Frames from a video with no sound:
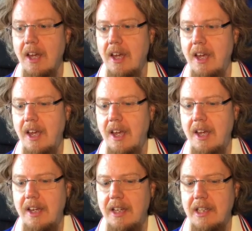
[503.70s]

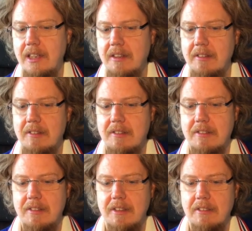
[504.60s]
And
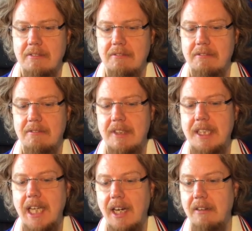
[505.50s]

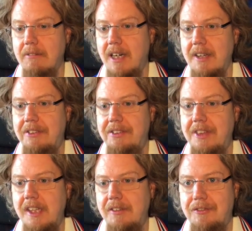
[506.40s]
yeah, I
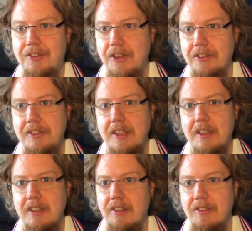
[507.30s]
think France
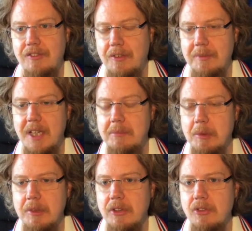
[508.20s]
then from that
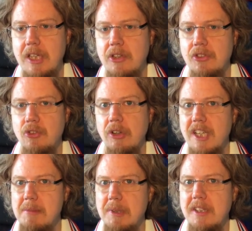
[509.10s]
moment on really controlled the
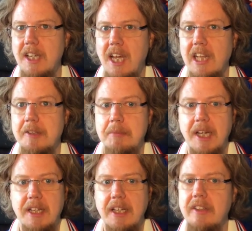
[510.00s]
game, but they held
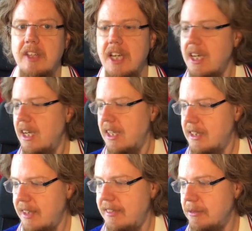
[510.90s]
back, and
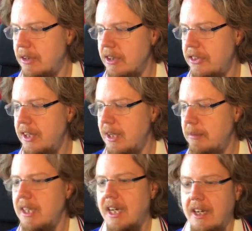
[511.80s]
that's the one thing. I
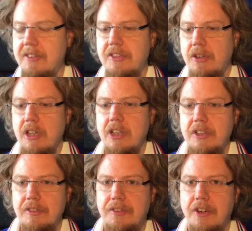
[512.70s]
mean, I saw a lot
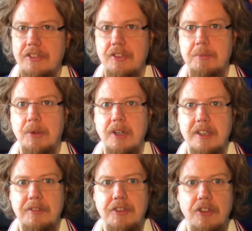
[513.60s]
that France is boring. Uh,
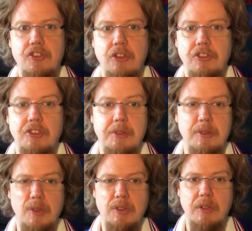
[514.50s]
the France
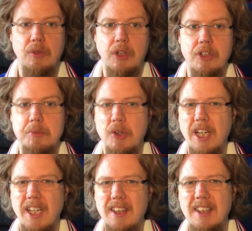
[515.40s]
German was boring.
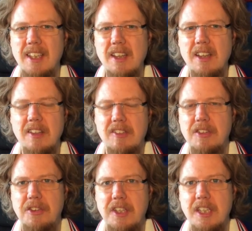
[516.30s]
I didn't
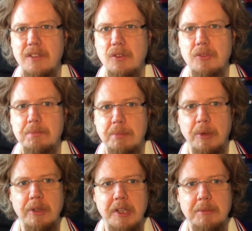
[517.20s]
necessarily think it was
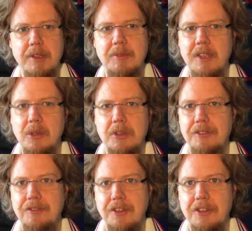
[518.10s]
boring, but we know that
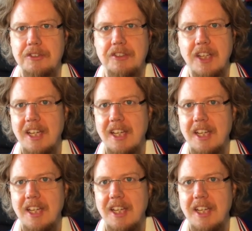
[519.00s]
France.